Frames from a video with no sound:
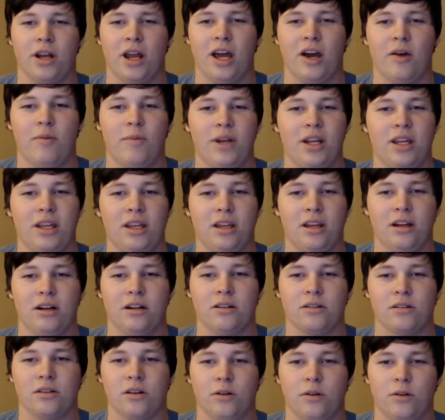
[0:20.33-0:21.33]
and how many
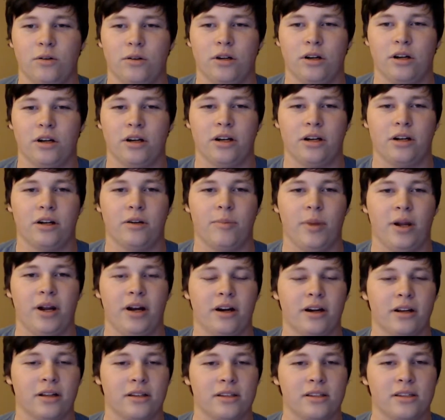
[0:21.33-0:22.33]
years old are your
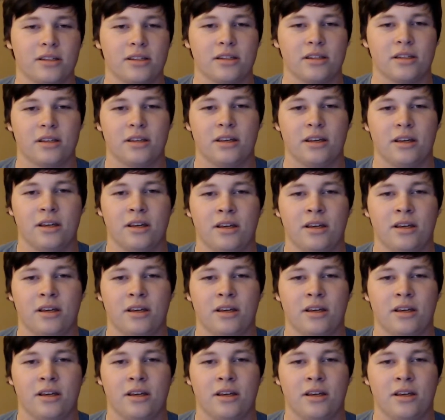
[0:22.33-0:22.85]
parents?